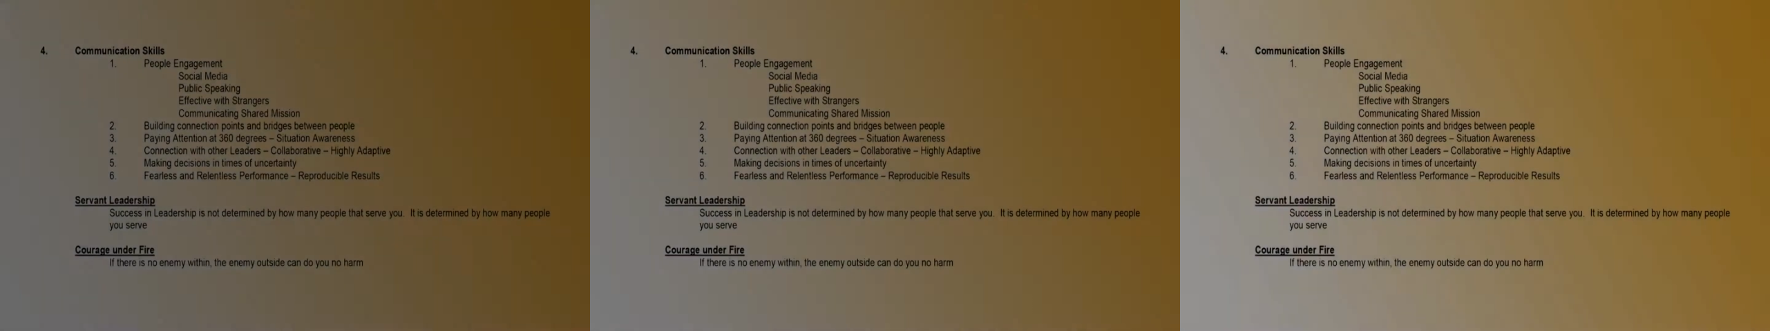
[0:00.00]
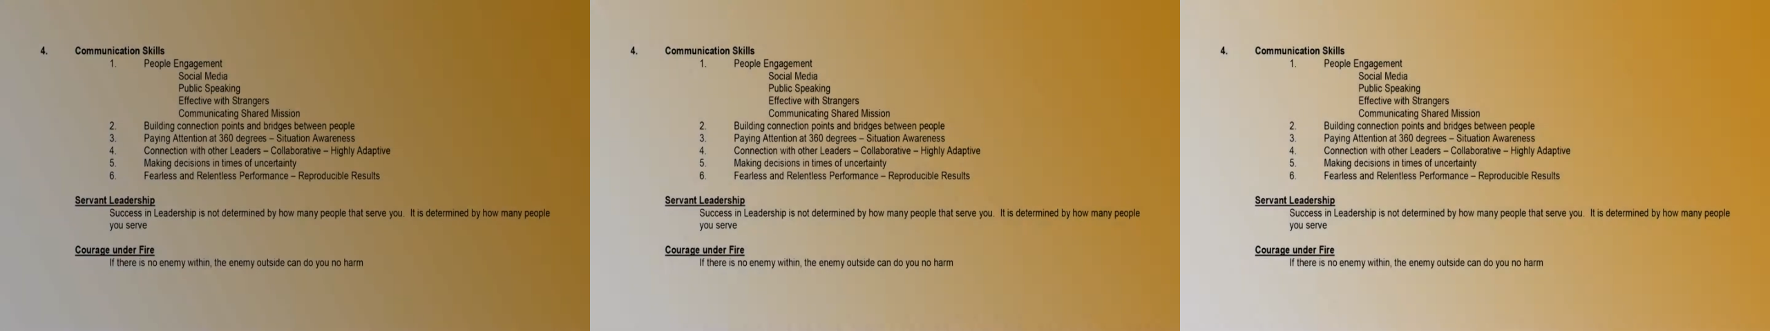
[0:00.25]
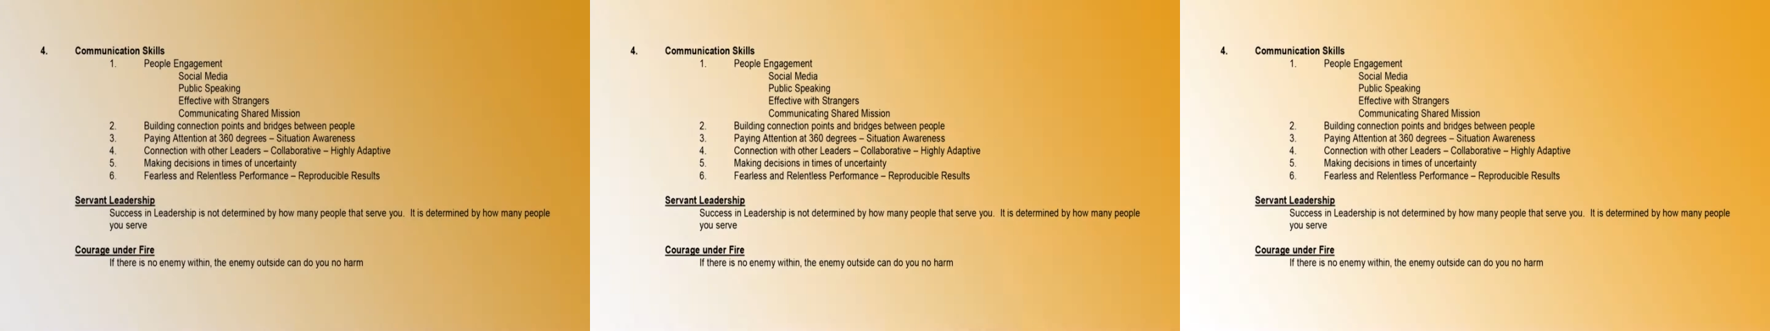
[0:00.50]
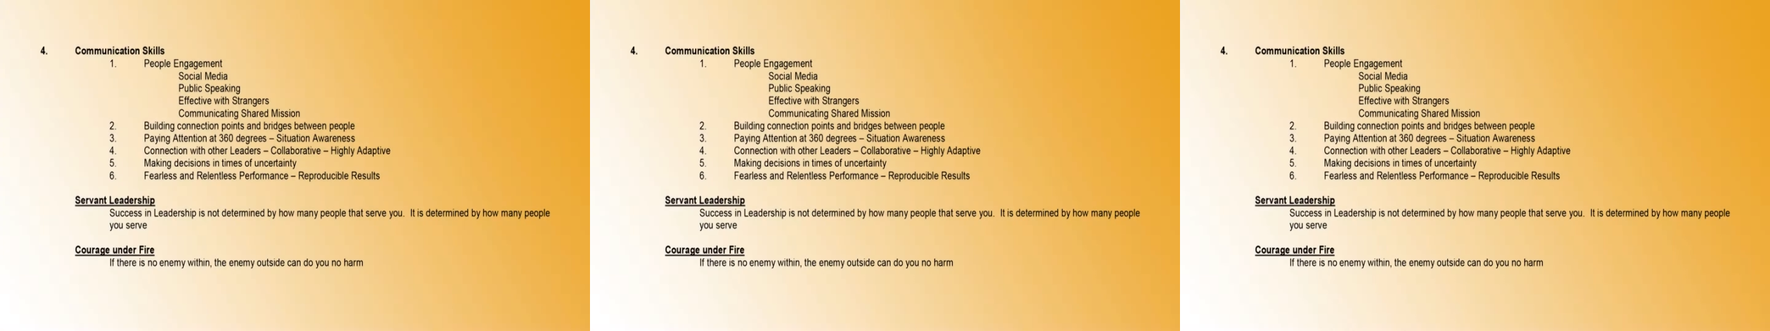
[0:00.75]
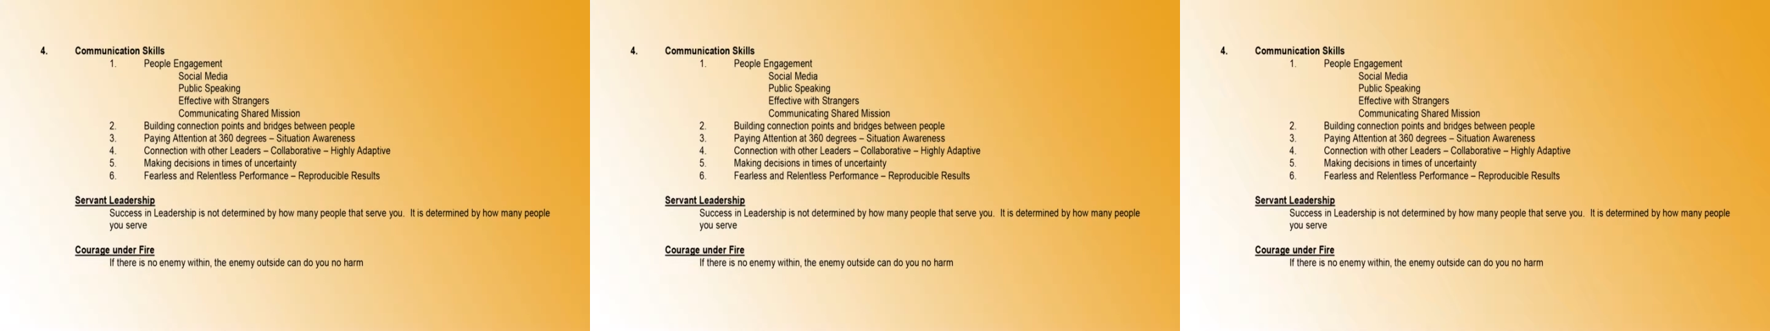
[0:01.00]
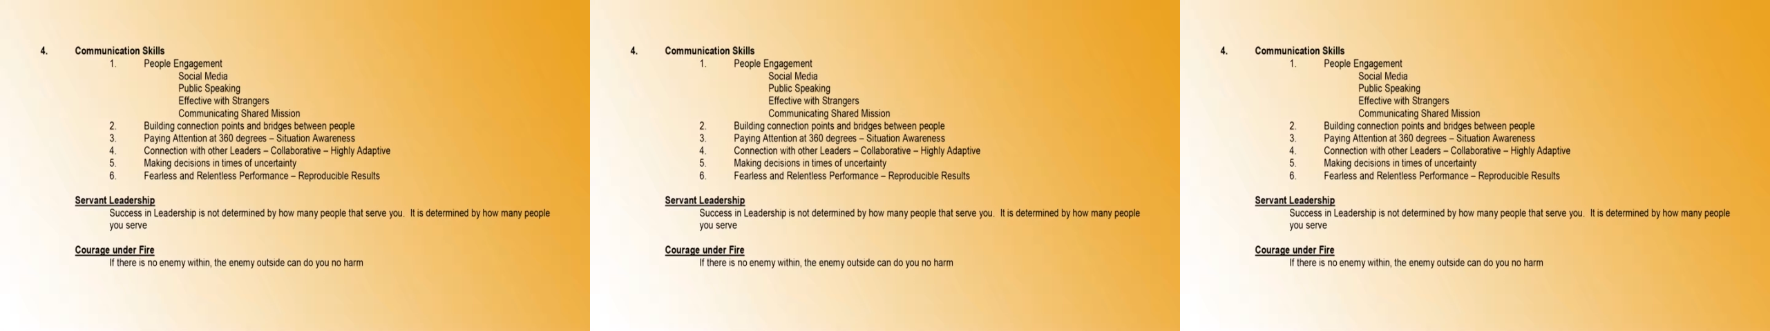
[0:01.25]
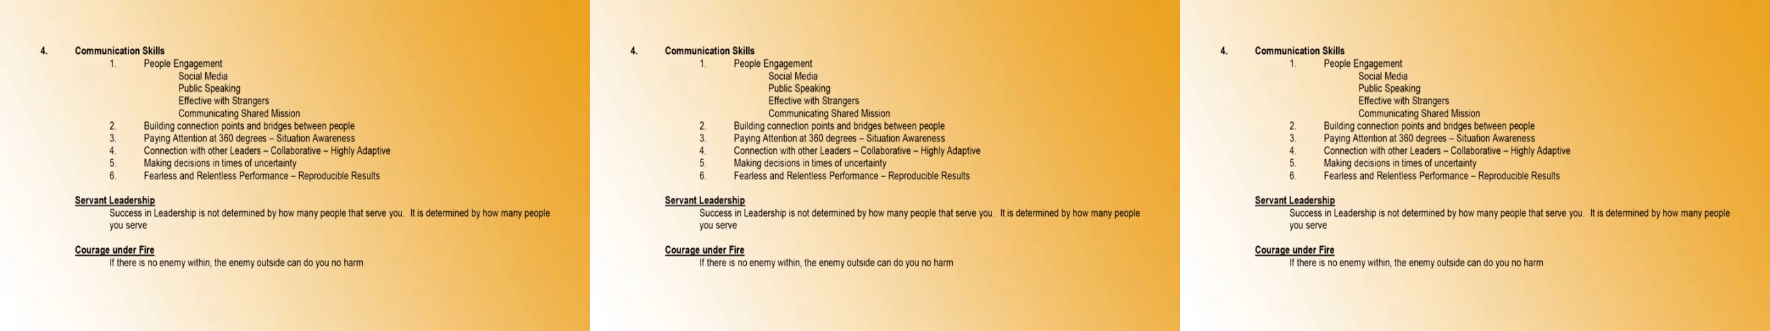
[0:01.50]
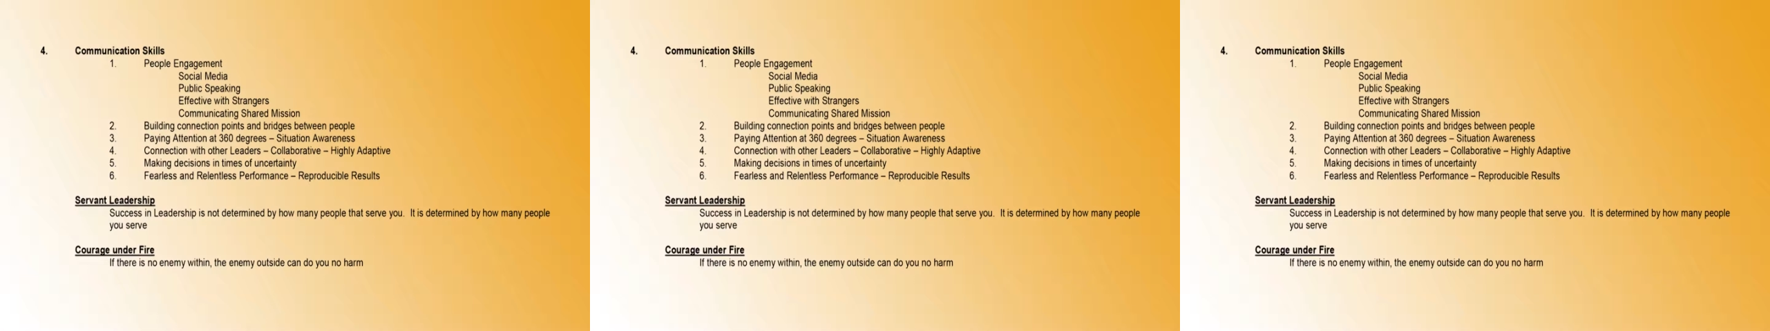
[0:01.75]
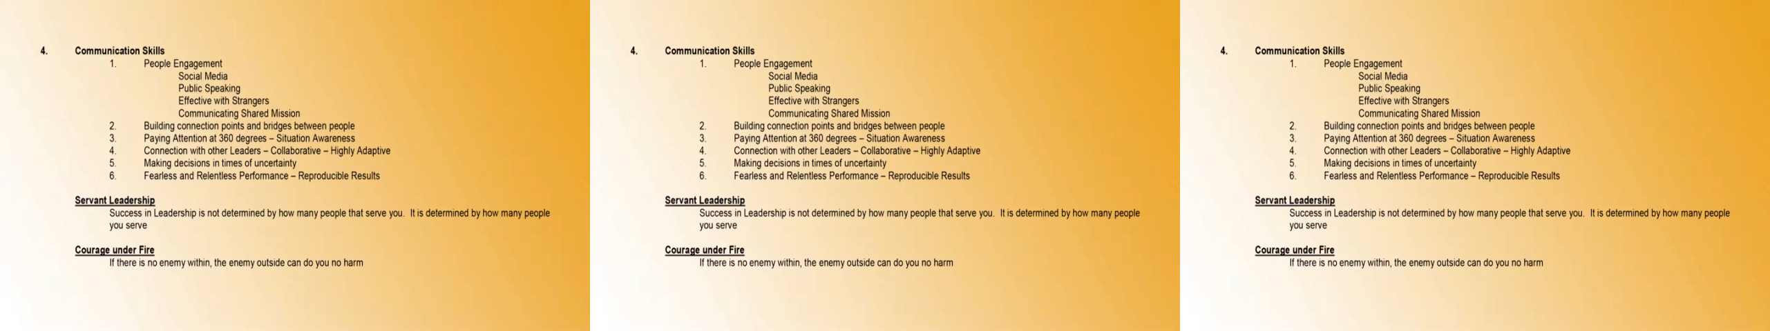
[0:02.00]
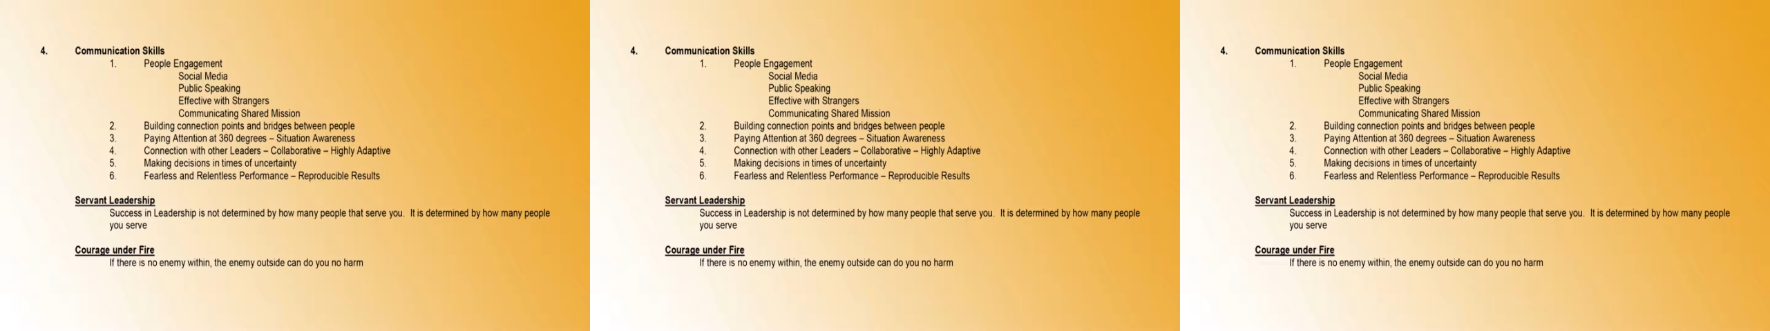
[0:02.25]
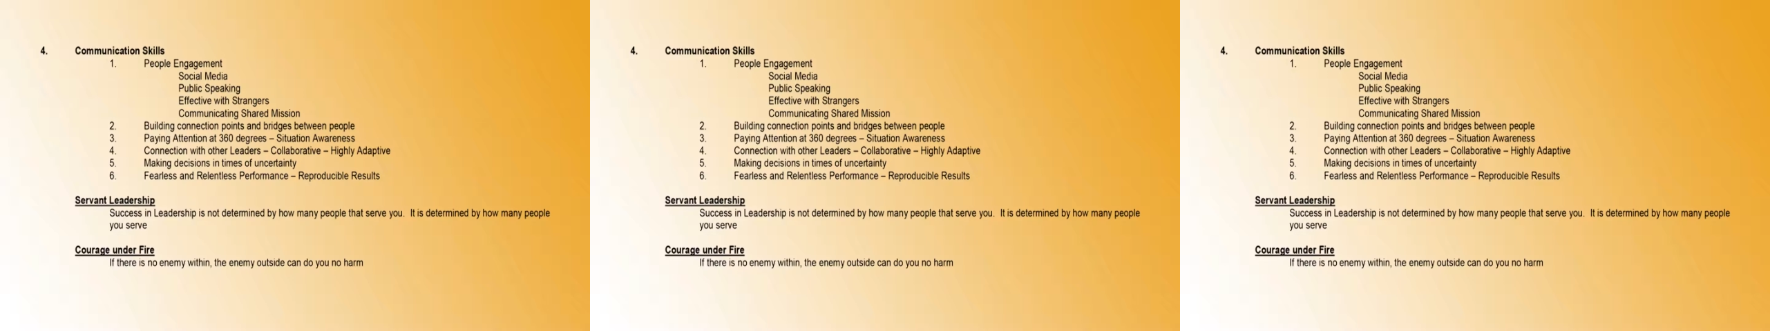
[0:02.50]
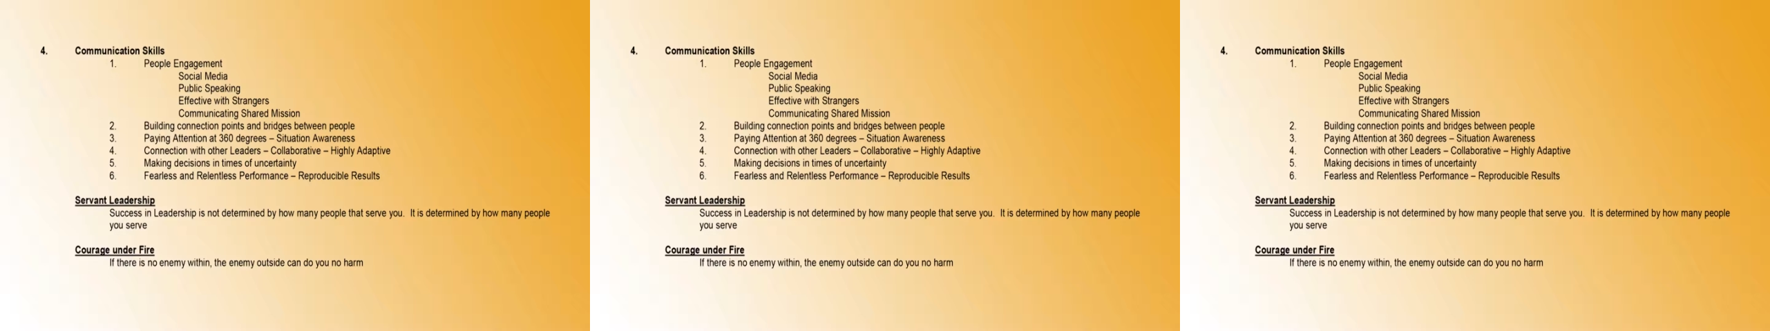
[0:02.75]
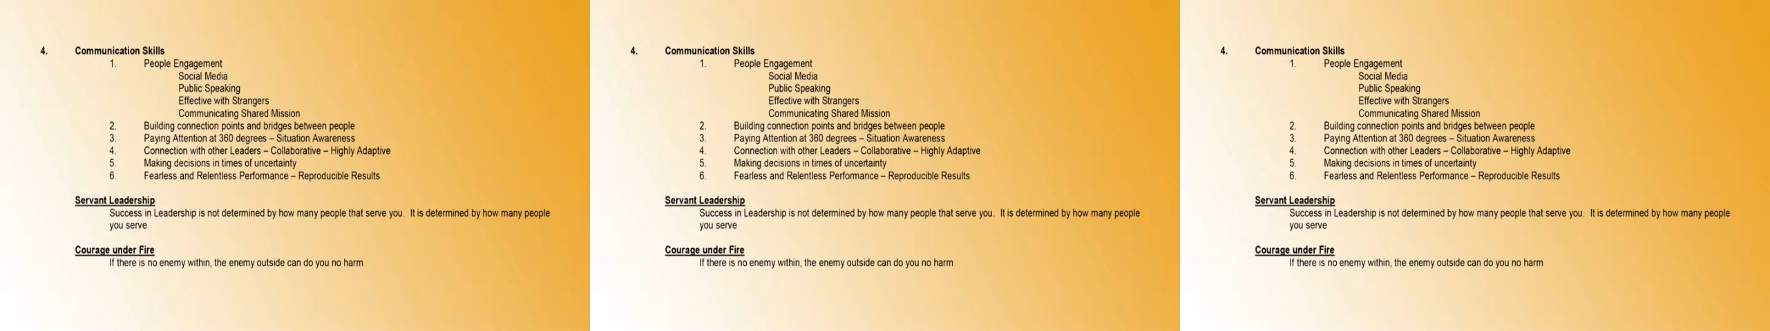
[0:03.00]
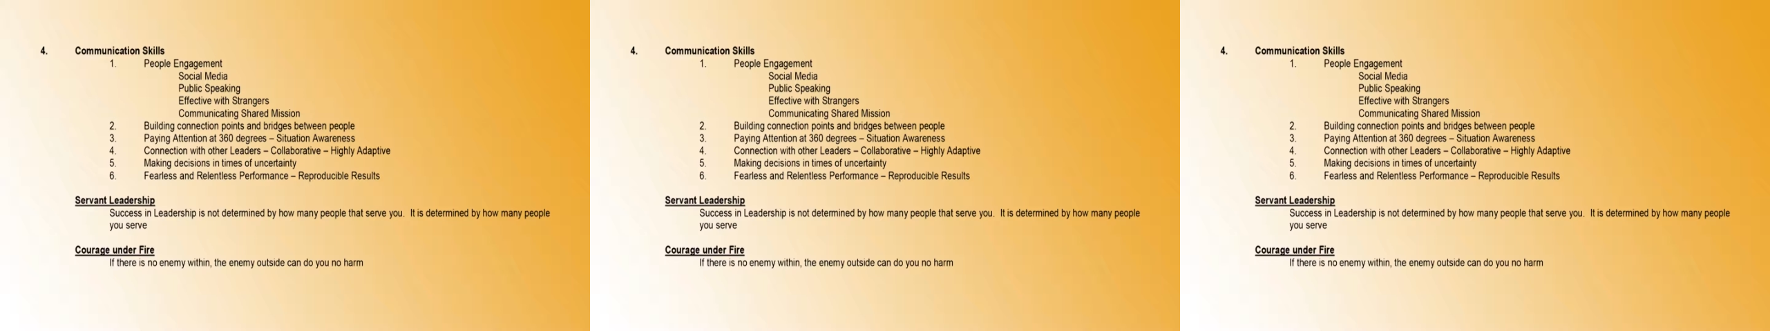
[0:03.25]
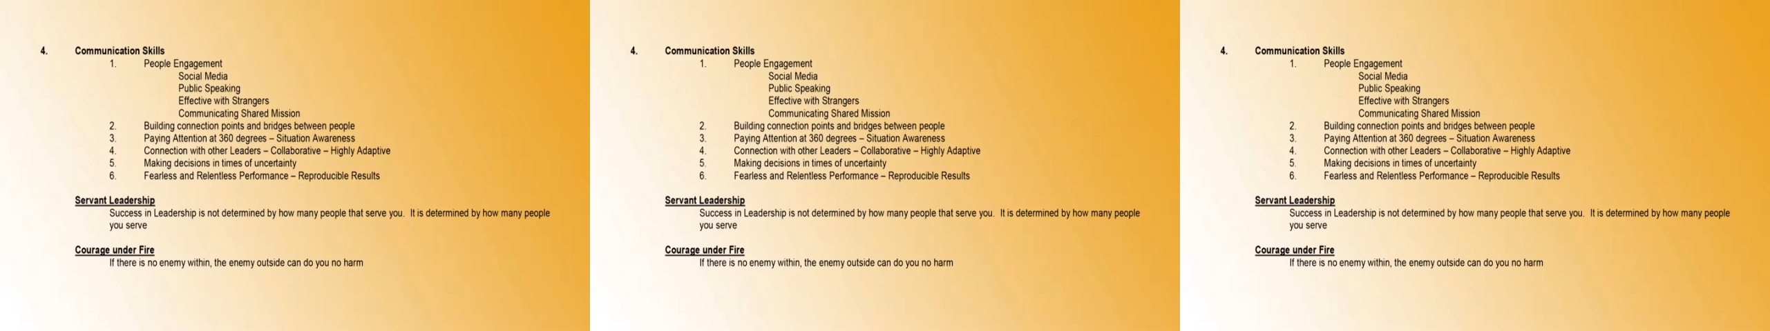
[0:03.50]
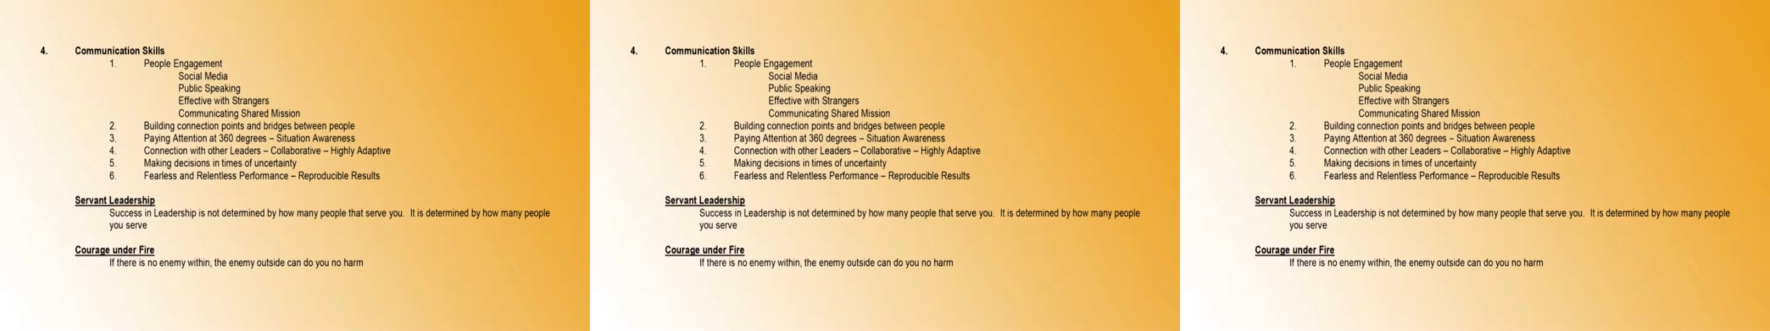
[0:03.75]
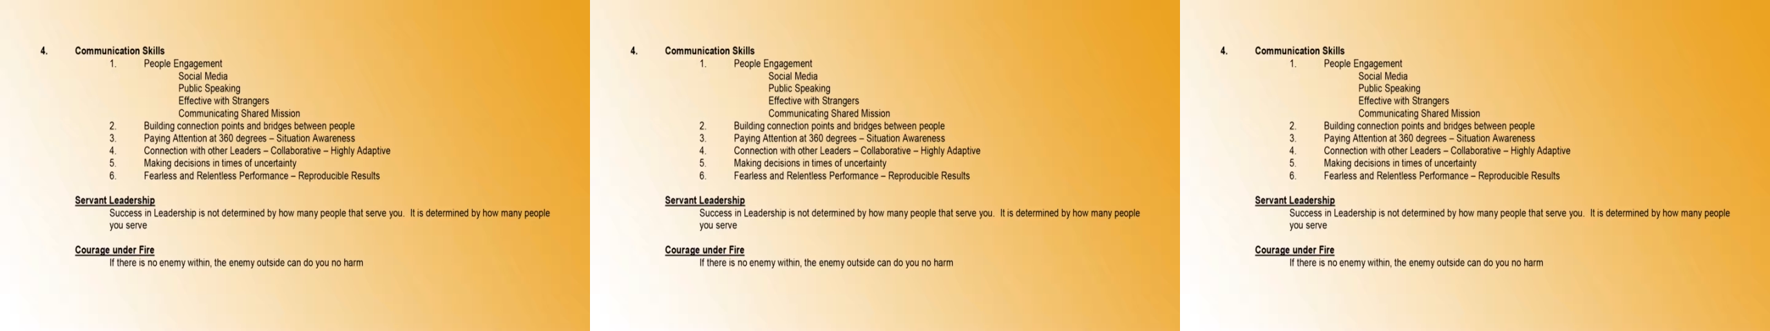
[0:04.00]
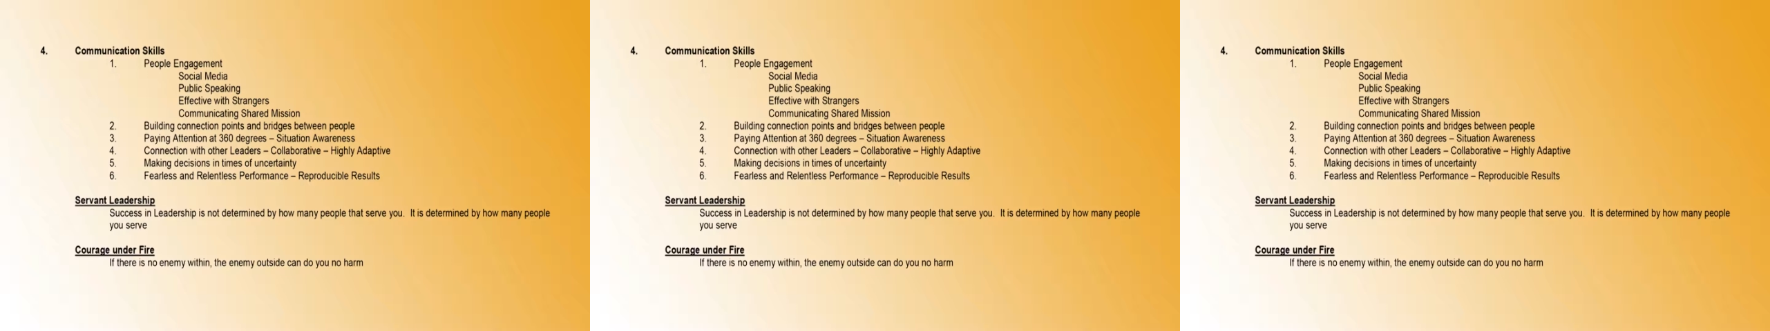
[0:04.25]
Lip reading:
No face is visible, so there are no lips to read.